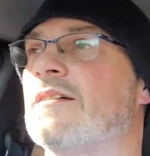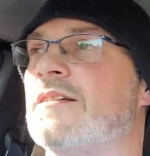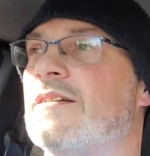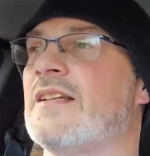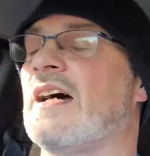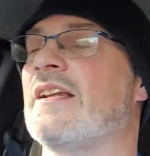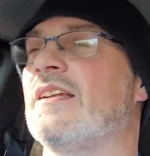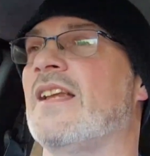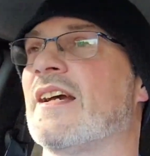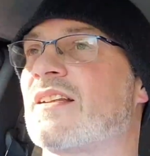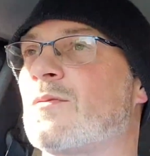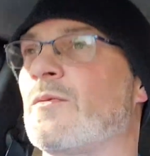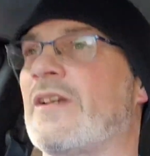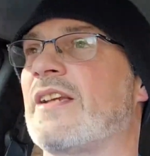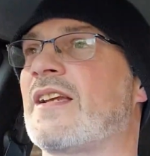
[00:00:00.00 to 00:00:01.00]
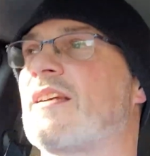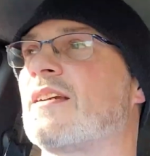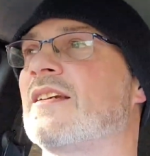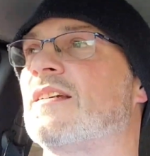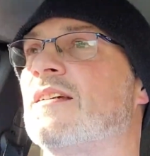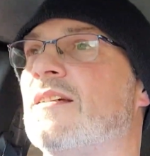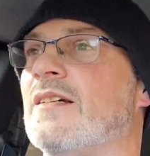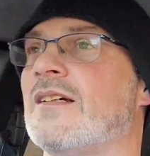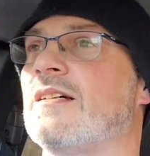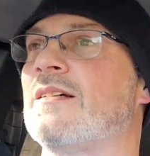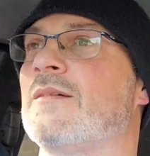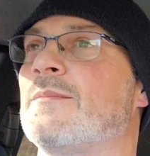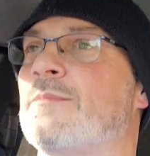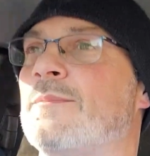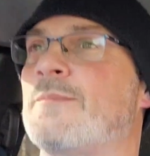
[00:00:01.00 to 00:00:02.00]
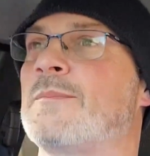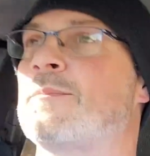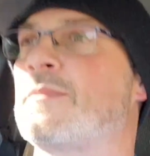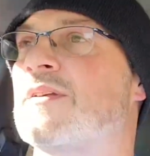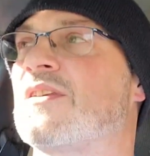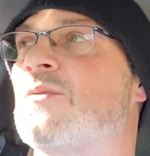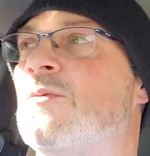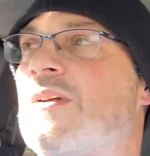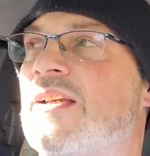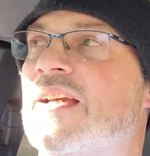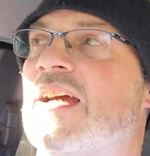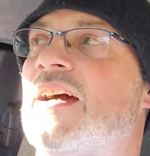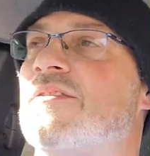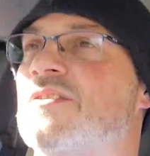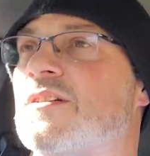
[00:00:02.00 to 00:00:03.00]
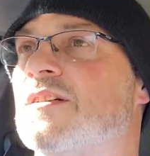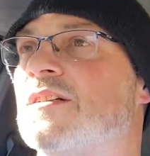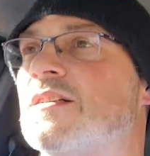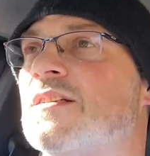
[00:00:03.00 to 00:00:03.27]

not next week but the week after.